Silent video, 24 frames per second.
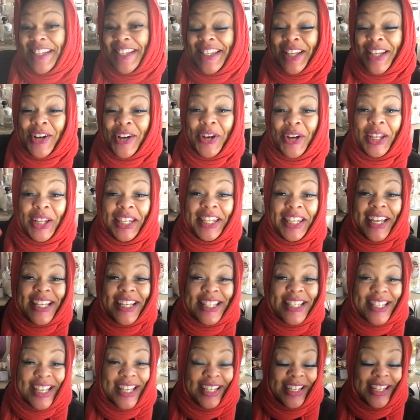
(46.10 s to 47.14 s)
so
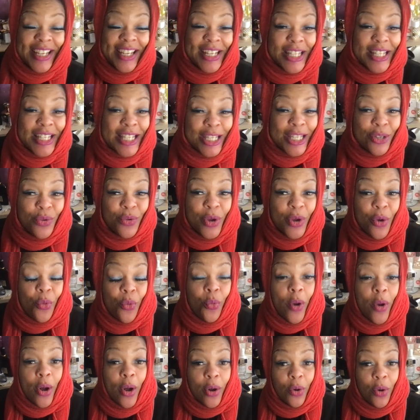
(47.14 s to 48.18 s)
let's get into it.
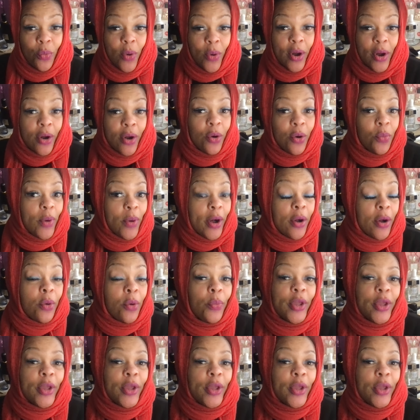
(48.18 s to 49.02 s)
Welcome, welcome, welcome.